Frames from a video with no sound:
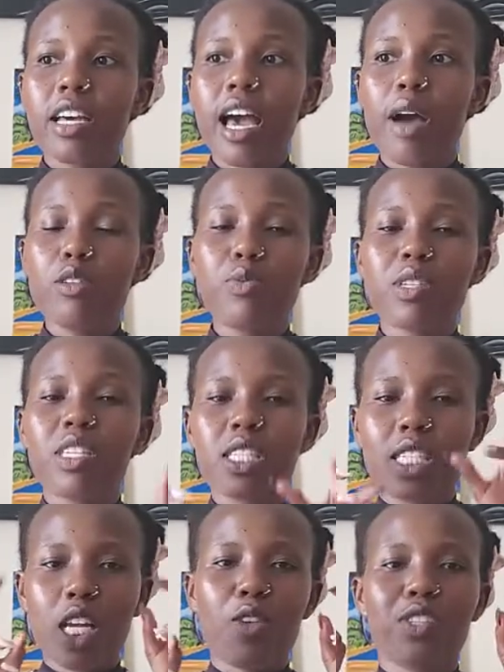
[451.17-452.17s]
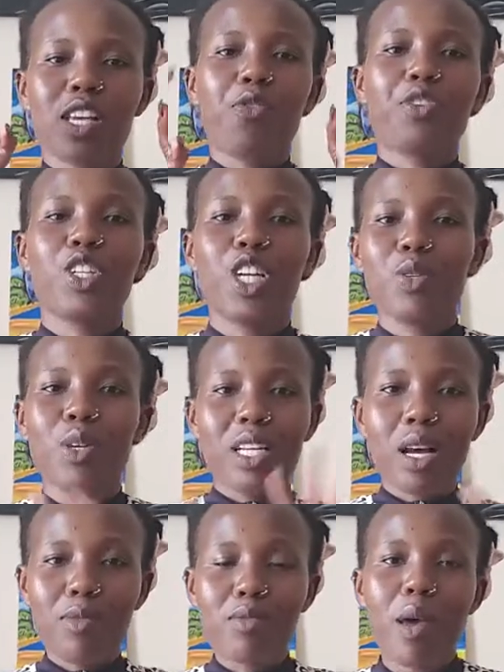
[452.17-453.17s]
want to be self-sufficient when it
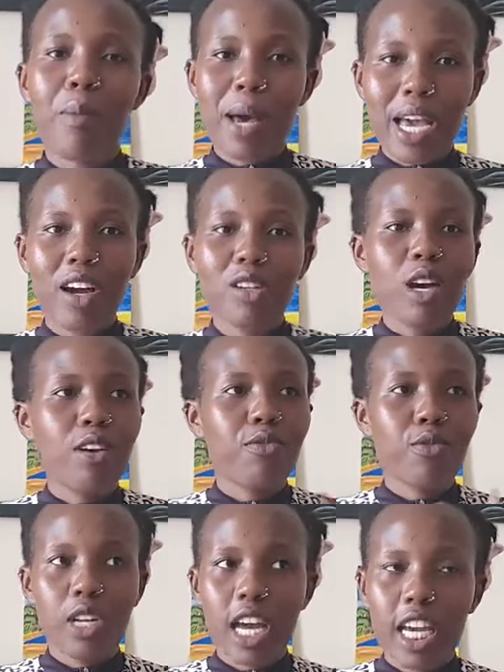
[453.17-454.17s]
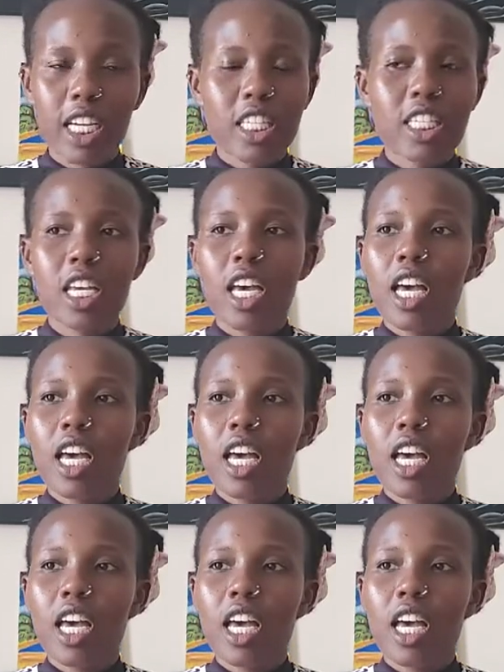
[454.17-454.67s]
comes to my bike. I want to have full lights.